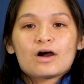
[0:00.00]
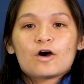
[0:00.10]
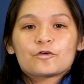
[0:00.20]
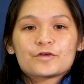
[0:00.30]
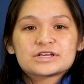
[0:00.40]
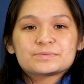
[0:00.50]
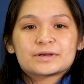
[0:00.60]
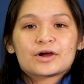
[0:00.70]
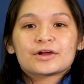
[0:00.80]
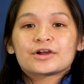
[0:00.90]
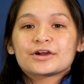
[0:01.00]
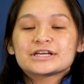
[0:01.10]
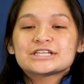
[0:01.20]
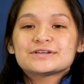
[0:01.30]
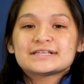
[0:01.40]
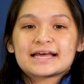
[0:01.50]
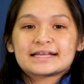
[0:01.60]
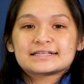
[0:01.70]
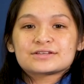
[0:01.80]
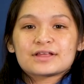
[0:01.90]
All freshmen are encouraged to
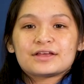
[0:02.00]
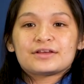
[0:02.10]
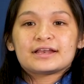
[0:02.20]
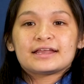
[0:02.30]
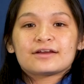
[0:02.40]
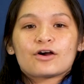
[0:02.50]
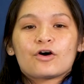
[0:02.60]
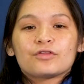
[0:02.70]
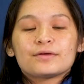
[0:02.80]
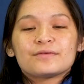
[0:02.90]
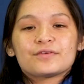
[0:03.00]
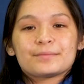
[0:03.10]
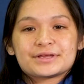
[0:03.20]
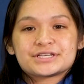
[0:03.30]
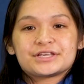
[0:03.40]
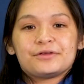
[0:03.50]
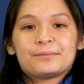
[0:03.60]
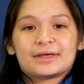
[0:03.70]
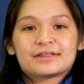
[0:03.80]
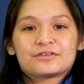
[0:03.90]
attend so that you can hear all the information you
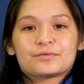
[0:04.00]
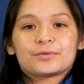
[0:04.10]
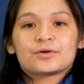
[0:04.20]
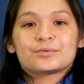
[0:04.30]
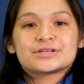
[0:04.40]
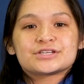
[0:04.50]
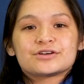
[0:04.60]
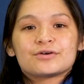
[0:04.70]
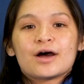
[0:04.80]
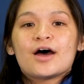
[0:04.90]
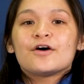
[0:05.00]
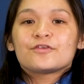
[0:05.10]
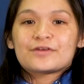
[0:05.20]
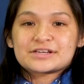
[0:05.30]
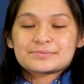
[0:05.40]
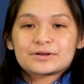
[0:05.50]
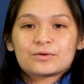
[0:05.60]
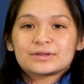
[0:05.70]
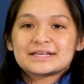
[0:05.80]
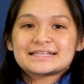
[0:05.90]
missed from your original
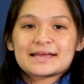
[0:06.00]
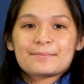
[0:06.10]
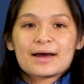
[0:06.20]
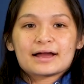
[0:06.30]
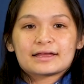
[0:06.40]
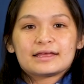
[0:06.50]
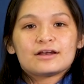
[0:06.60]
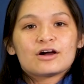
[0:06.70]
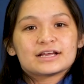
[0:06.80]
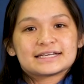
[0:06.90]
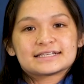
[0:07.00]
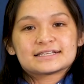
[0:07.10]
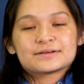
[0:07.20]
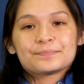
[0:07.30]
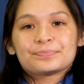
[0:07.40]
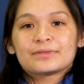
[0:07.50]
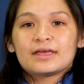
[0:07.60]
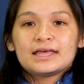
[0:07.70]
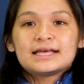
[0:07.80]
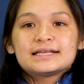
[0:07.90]
freshman-only day back in August.
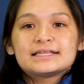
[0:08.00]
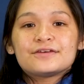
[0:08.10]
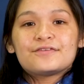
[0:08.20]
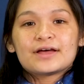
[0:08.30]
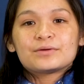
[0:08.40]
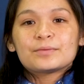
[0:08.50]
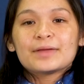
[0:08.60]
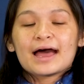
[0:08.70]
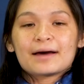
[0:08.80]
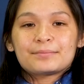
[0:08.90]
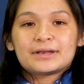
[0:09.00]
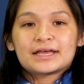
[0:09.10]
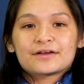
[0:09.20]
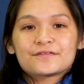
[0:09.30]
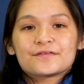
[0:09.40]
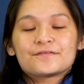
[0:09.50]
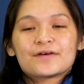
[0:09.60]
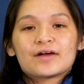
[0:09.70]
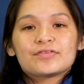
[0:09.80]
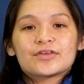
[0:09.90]
The event will be happening from
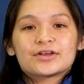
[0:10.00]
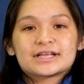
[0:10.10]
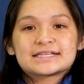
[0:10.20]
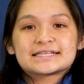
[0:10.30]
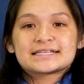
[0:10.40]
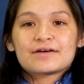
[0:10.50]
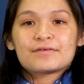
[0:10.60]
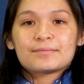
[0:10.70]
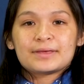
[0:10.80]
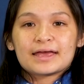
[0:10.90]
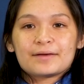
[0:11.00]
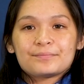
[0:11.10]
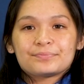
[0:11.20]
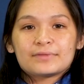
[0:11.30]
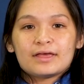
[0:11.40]
five thirty to seven p m